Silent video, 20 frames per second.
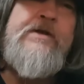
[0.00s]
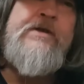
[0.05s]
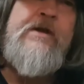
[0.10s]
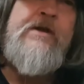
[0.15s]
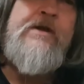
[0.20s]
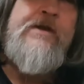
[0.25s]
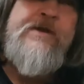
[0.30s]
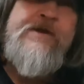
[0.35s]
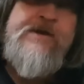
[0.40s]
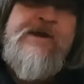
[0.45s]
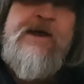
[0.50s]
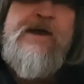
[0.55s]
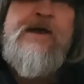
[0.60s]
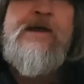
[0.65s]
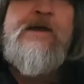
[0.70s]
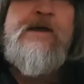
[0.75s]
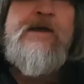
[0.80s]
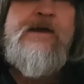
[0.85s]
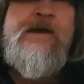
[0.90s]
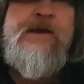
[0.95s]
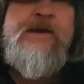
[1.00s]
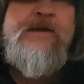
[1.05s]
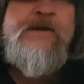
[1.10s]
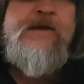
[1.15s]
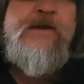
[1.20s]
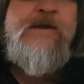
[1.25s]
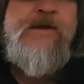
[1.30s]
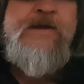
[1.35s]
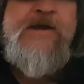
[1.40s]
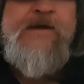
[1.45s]
on the second disc
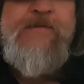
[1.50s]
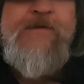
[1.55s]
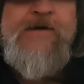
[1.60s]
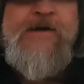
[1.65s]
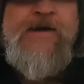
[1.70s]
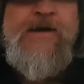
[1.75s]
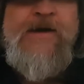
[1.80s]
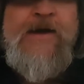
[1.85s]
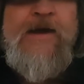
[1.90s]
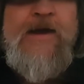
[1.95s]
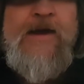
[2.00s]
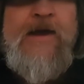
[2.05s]
DVD,